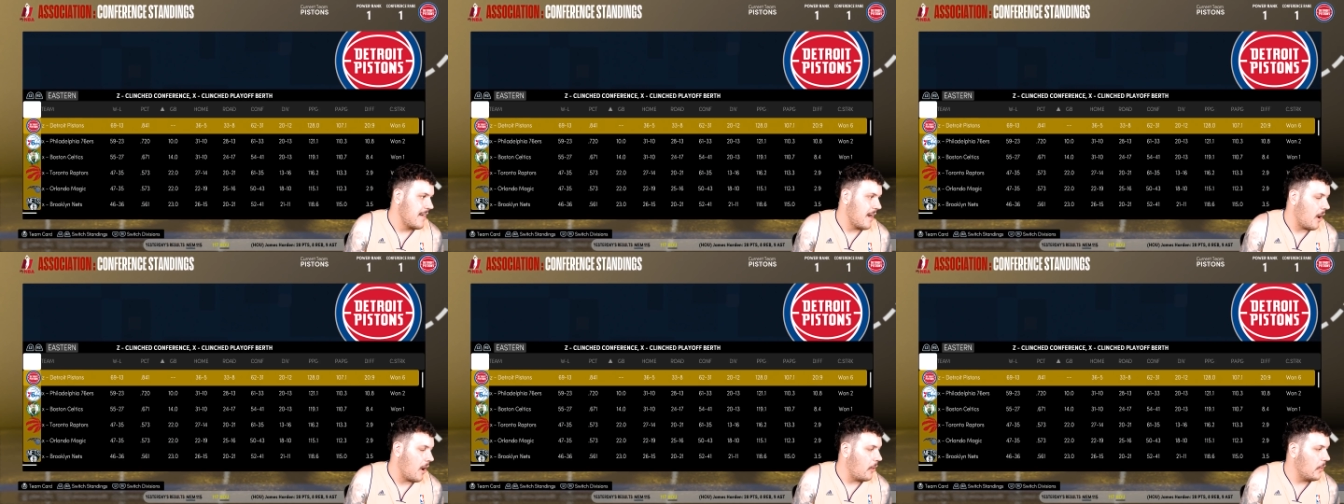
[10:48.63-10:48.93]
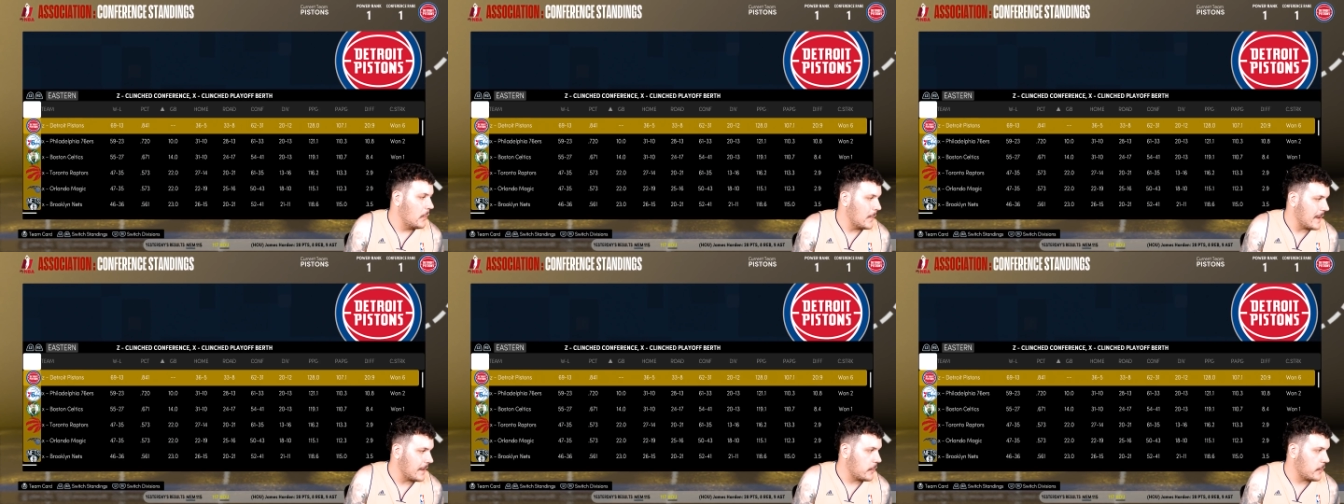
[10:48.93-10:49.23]

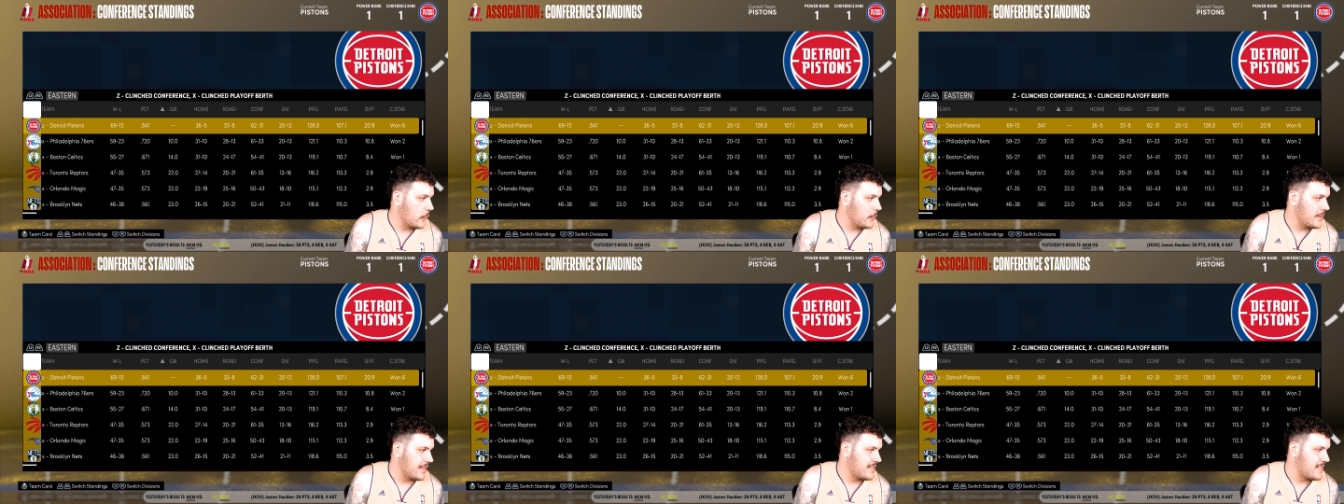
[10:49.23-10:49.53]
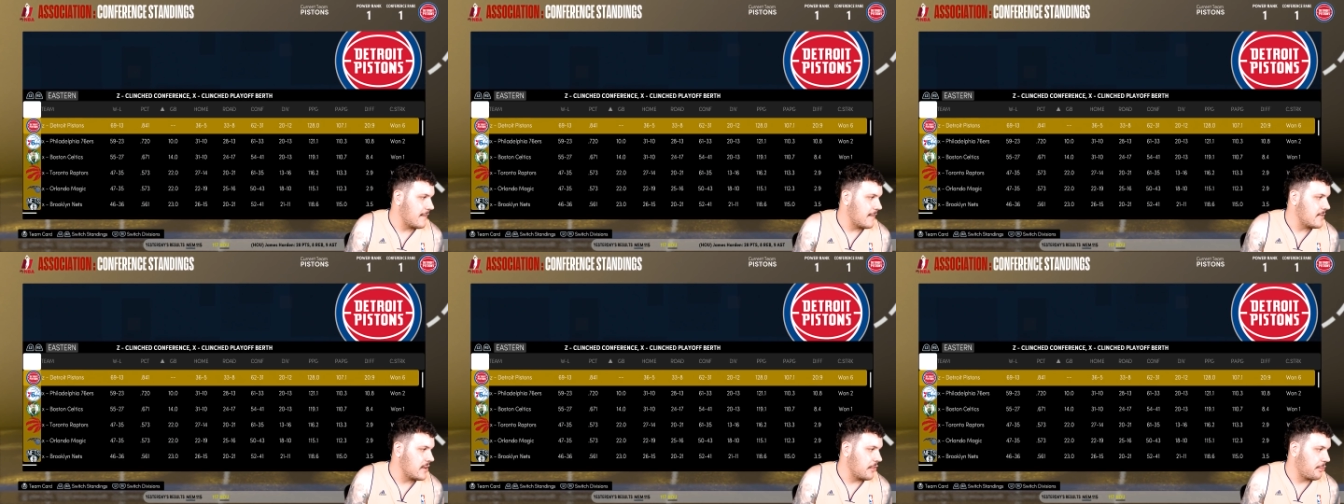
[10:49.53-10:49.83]
hold the record with a
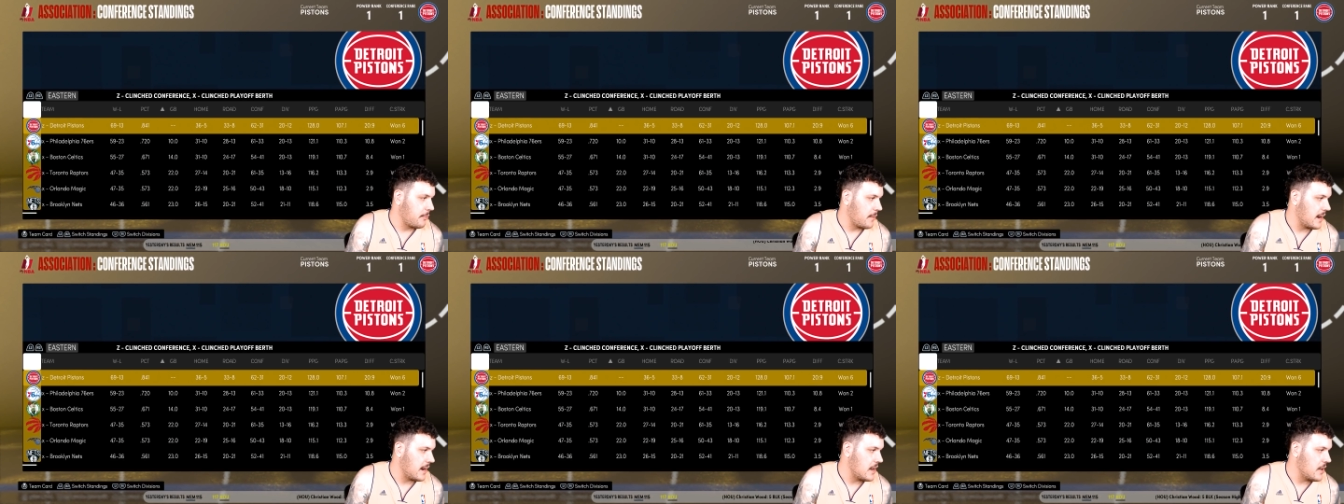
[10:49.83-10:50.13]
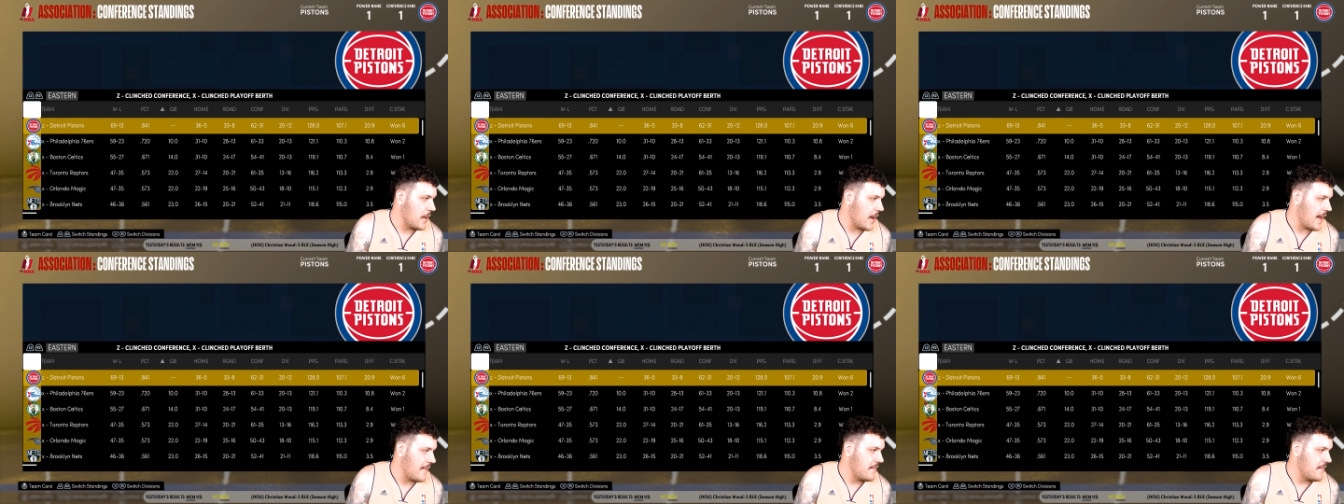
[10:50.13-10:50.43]

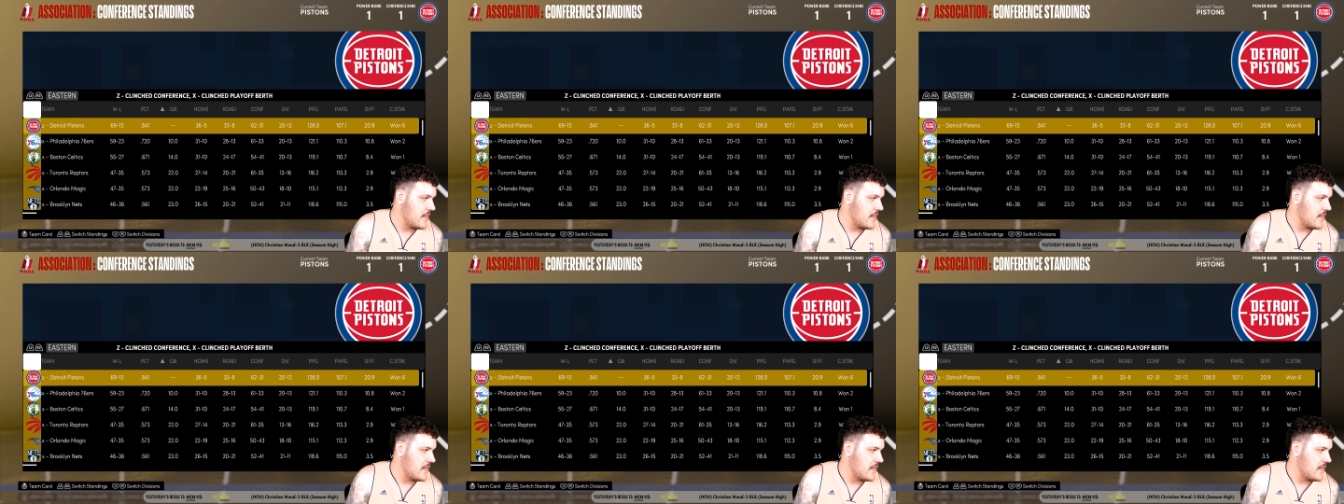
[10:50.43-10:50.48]
73-9.